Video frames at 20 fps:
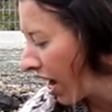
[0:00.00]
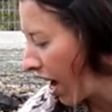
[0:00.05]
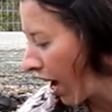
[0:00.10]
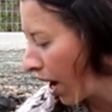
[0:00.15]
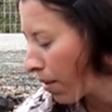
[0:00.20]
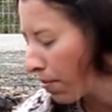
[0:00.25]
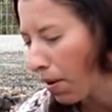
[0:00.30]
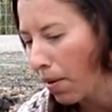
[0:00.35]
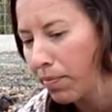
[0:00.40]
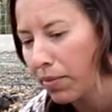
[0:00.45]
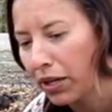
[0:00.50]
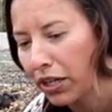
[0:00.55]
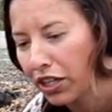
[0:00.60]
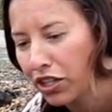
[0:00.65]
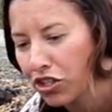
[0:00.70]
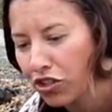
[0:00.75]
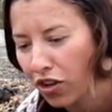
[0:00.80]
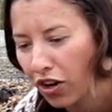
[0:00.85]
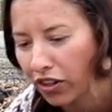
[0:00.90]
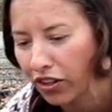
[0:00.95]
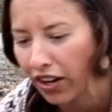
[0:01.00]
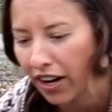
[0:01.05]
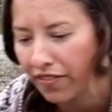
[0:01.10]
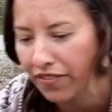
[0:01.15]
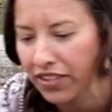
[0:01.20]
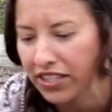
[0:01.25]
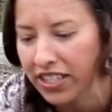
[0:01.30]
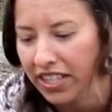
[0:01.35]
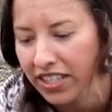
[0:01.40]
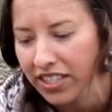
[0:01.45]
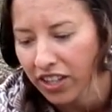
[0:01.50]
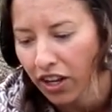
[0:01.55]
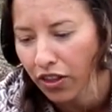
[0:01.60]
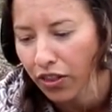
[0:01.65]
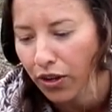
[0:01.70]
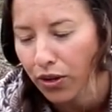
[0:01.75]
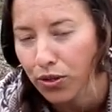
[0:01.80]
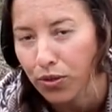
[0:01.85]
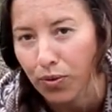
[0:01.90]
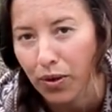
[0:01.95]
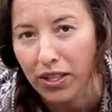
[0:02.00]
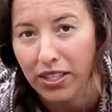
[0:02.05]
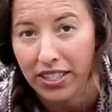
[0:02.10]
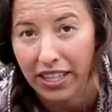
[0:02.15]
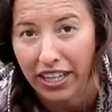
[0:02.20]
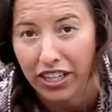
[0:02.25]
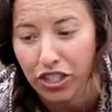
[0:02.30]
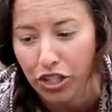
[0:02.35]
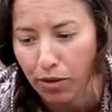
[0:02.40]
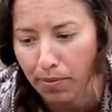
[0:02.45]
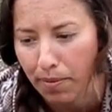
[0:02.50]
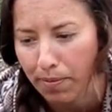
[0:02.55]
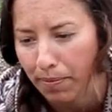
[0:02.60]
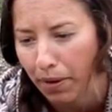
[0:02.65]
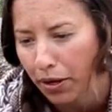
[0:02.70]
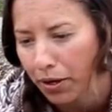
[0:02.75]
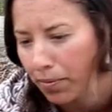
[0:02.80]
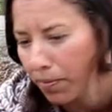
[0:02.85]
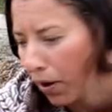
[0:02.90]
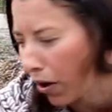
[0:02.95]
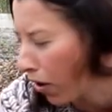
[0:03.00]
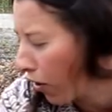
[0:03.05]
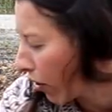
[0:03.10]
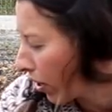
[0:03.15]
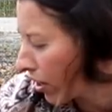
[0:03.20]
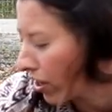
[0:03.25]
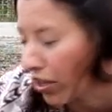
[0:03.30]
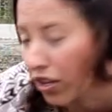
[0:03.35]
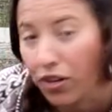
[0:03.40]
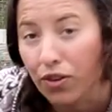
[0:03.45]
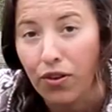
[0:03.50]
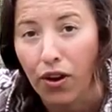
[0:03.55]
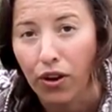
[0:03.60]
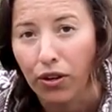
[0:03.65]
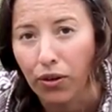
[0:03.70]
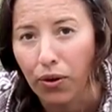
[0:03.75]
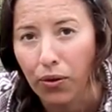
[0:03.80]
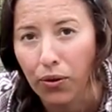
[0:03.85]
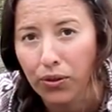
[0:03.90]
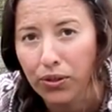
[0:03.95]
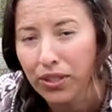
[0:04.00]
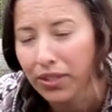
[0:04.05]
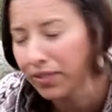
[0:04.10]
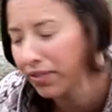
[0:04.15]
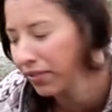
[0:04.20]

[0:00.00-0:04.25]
I'm, um, I'm putting a stronger emphasis on those ones like German Butterball and the Yukon Gold.